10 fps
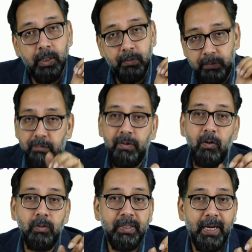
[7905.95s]
We
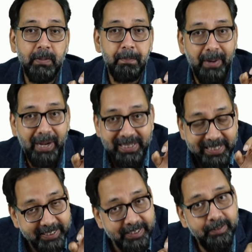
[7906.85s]
found that
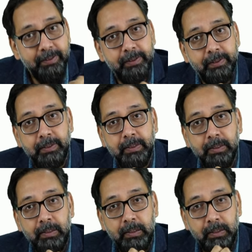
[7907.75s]
myelinated
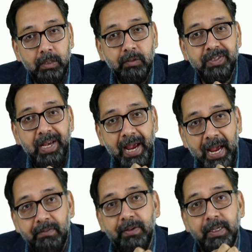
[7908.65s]
nerves
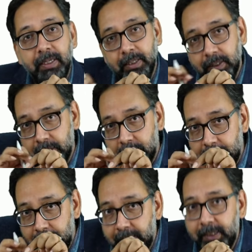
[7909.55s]
have
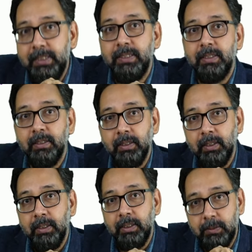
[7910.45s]
increased
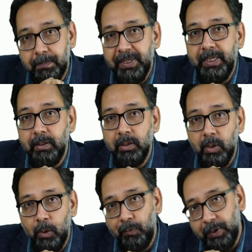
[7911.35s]
speed
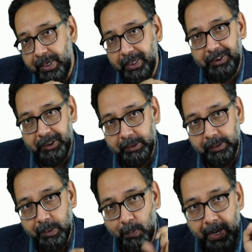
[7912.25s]
of conduction.
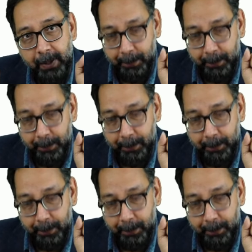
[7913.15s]
Okay,